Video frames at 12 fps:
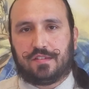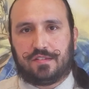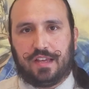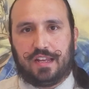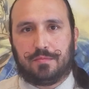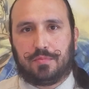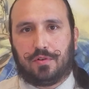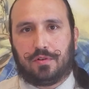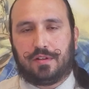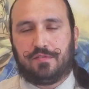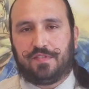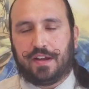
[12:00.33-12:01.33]
sustainable,
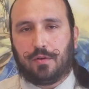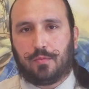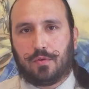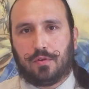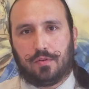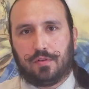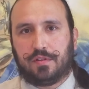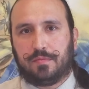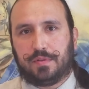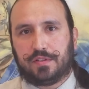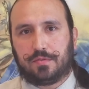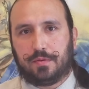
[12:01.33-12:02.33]
and fair world
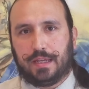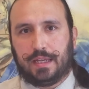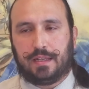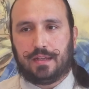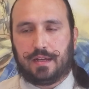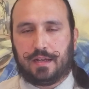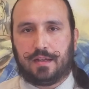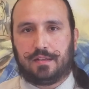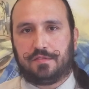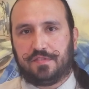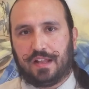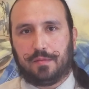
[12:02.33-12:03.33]
between
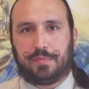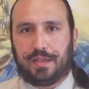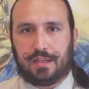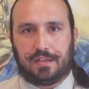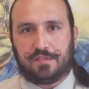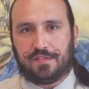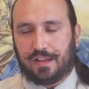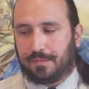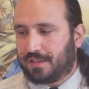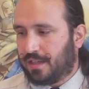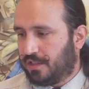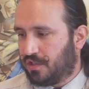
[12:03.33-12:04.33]
developing and
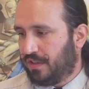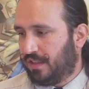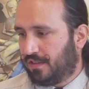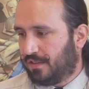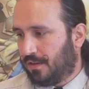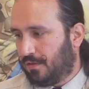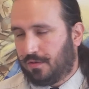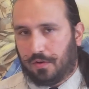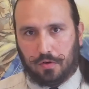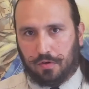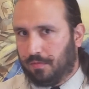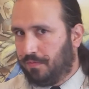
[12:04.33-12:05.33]
developed countries. So
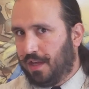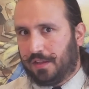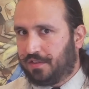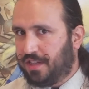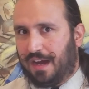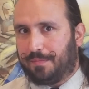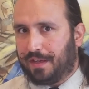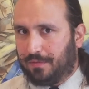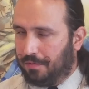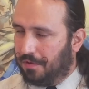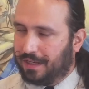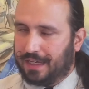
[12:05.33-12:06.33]
whole another topic, we
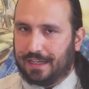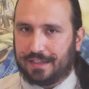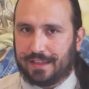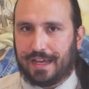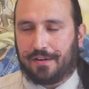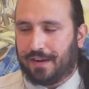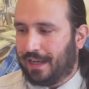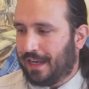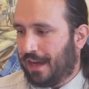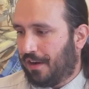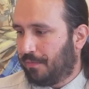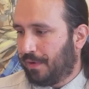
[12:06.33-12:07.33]
won't get into that right
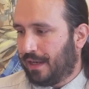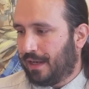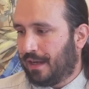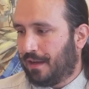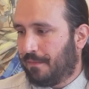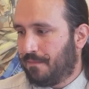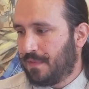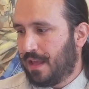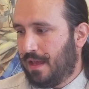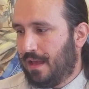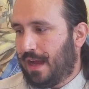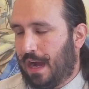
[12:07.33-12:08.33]
now, but
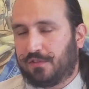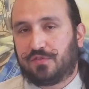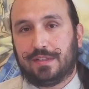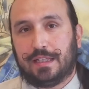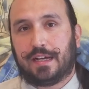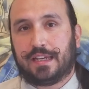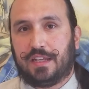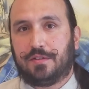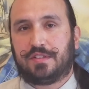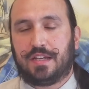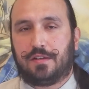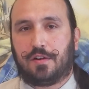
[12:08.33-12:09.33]
I was really lucky to
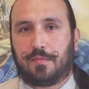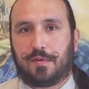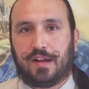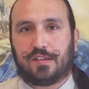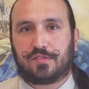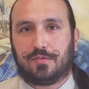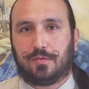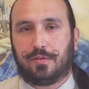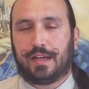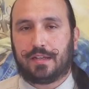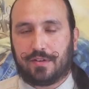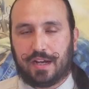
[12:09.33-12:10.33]
attend Harbor High School
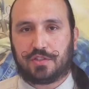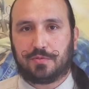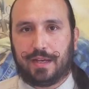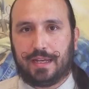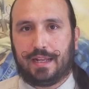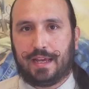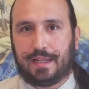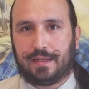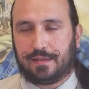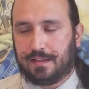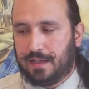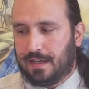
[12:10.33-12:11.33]
and graduate
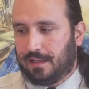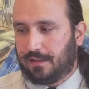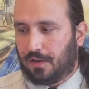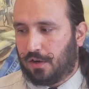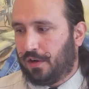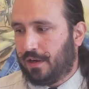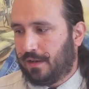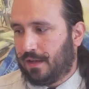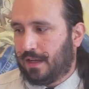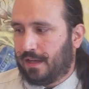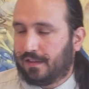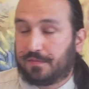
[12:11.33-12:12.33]
and learn
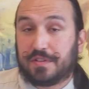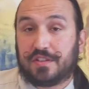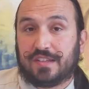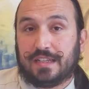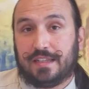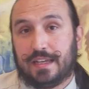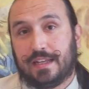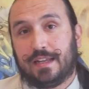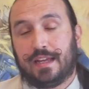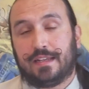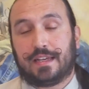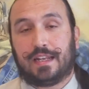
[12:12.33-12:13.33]
as much as I did
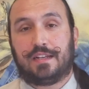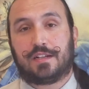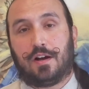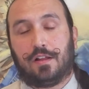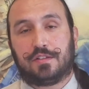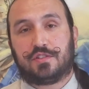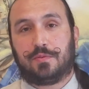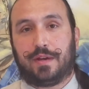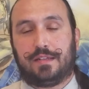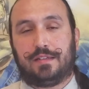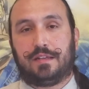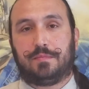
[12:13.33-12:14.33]
and to get into college the way
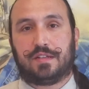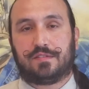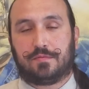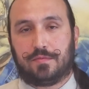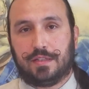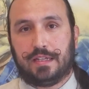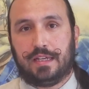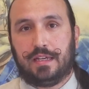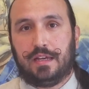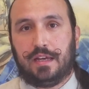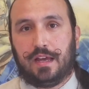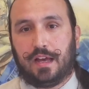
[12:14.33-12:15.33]
I did, because it really
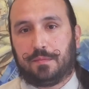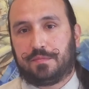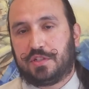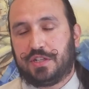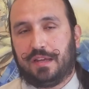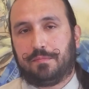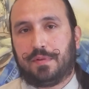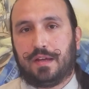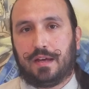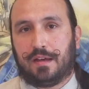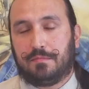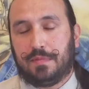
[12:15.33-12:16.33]
helped shape
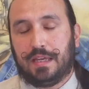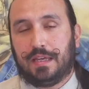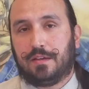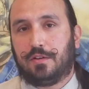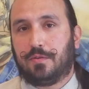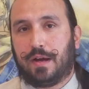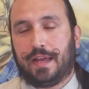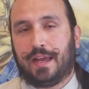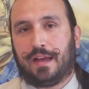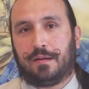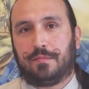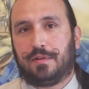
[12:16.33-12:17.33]
me, who I
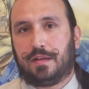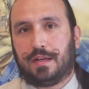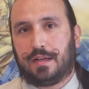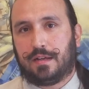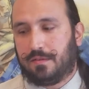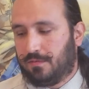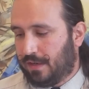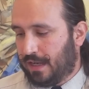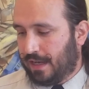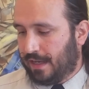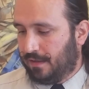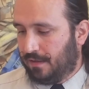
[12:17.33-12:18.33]
am, what
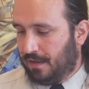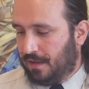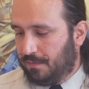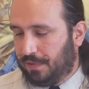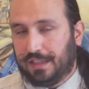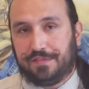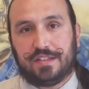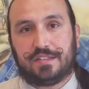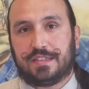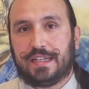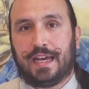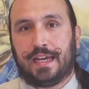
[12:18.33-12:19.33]
I believe in
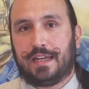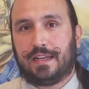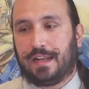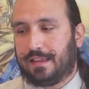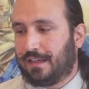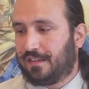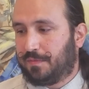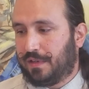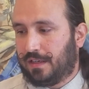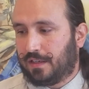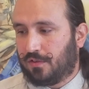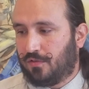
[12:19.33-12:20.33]
today, and I think it's been
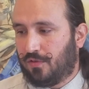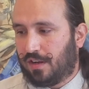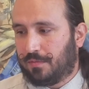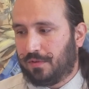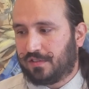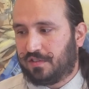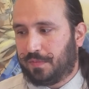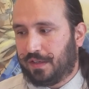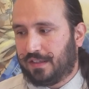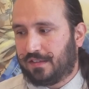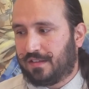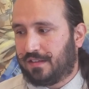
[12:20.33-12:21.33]
an incredible
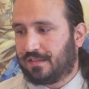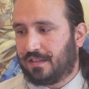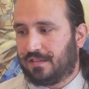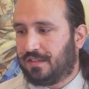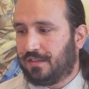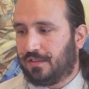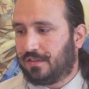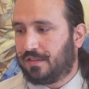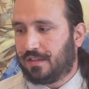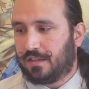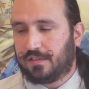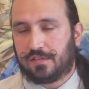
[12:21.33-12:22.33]
experience that has continued
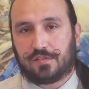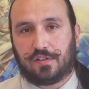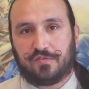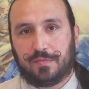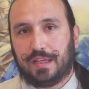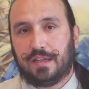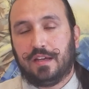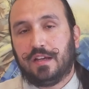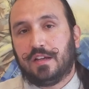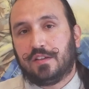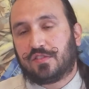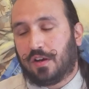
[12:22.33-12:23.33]
to serve me.
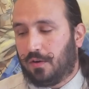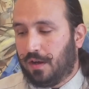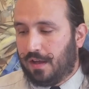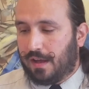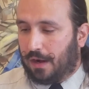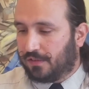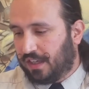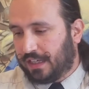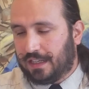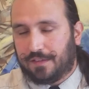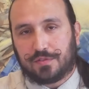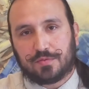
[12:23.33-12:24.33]
So I was lucky
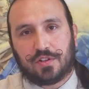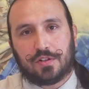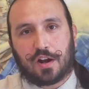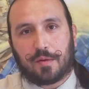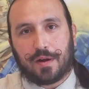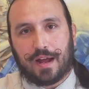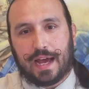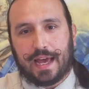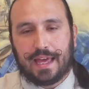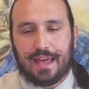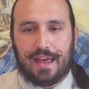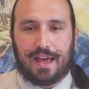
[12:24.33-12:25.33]
enough to return to Harbor
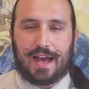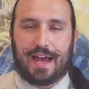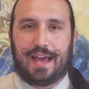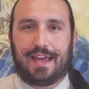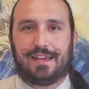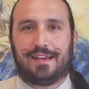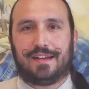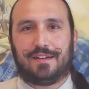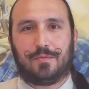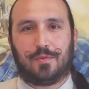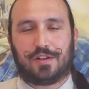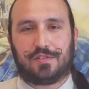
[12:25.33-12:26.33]
High. I
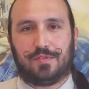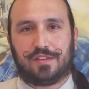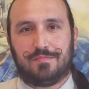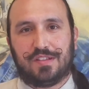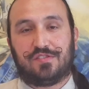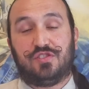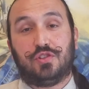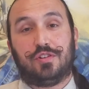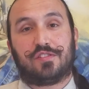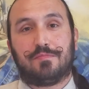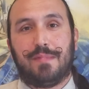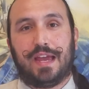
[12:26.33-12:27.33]
worked with Miss
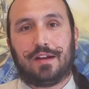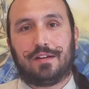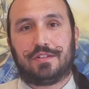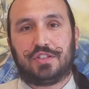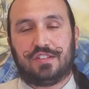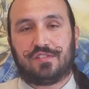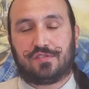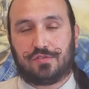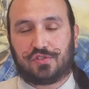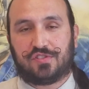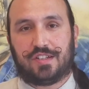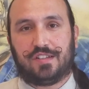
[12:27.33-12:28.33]
Judith Mayer. She's a
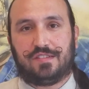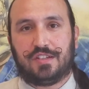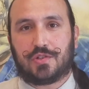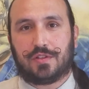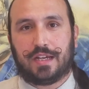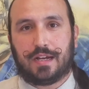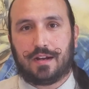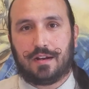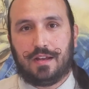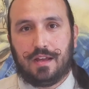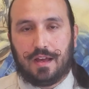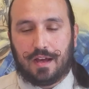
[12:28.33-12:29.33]
social studies teacher there.
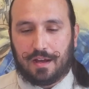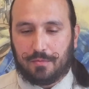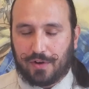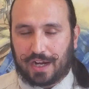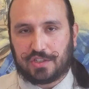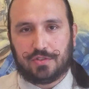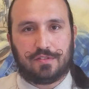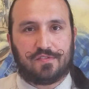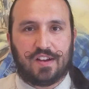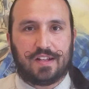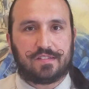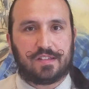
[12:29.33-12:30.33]
We're actually old
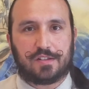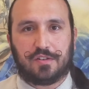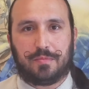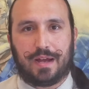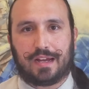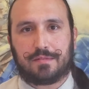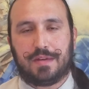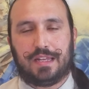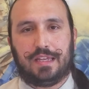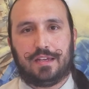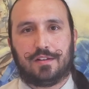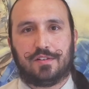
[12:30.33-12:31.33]
friends that go back many
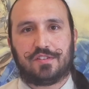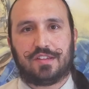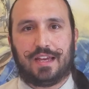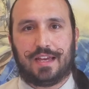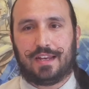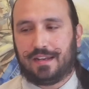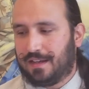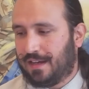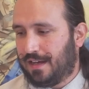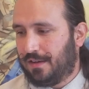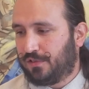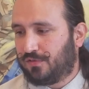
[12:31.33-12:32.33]
years, and
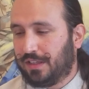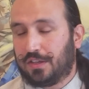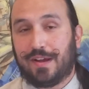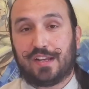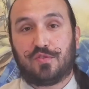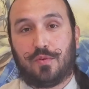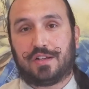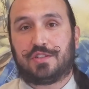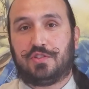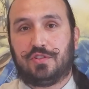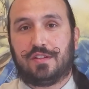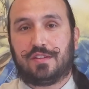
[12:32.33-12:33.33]
it was really great to
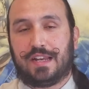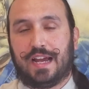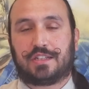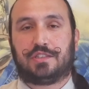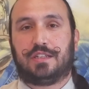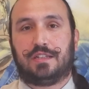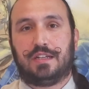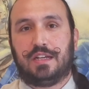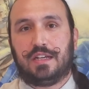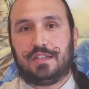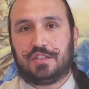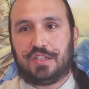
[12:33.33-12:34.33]
watch Judith in action.
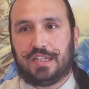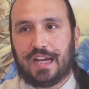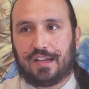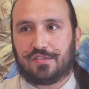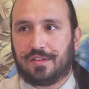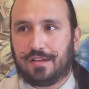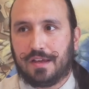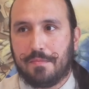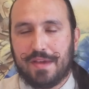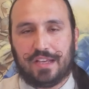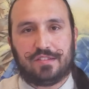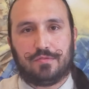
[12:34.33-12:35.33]
She has an
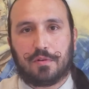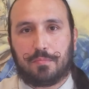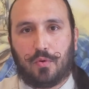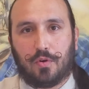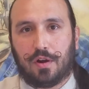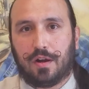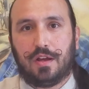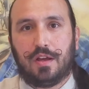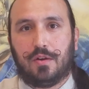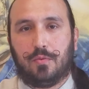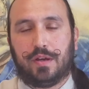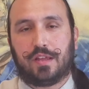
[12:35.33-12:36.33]
amazing rapport
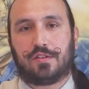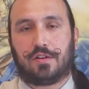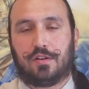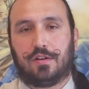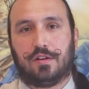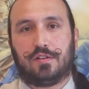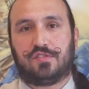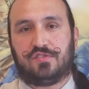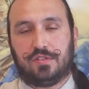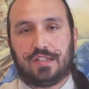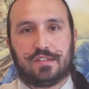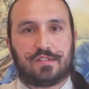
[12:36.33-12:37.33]
with her
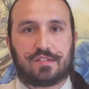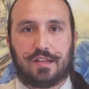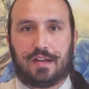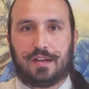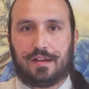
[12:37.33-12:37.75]
students